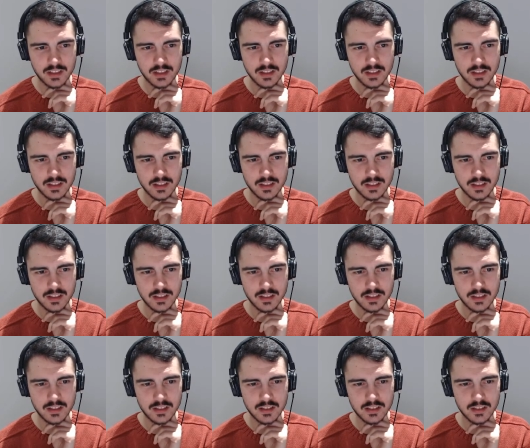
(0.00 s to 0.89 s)

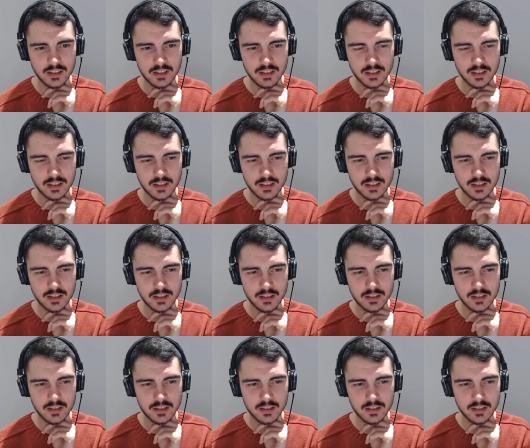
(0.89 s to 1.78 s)

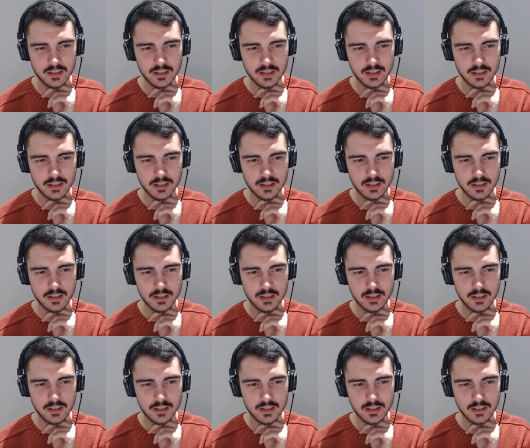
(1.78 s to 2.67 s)

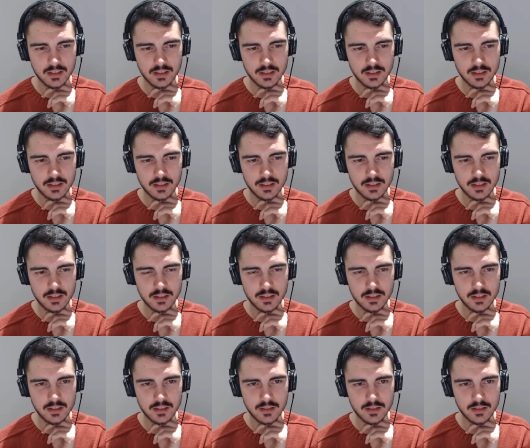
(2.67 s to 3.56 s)

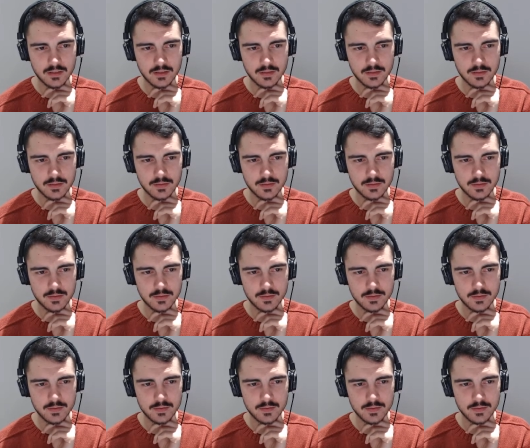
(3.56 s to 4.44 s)

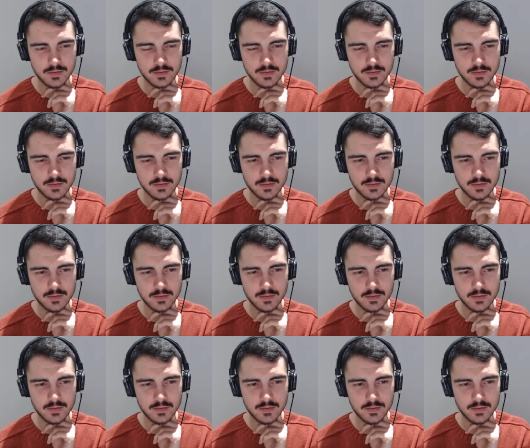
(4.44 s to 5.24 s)
No one is speaking in this clip.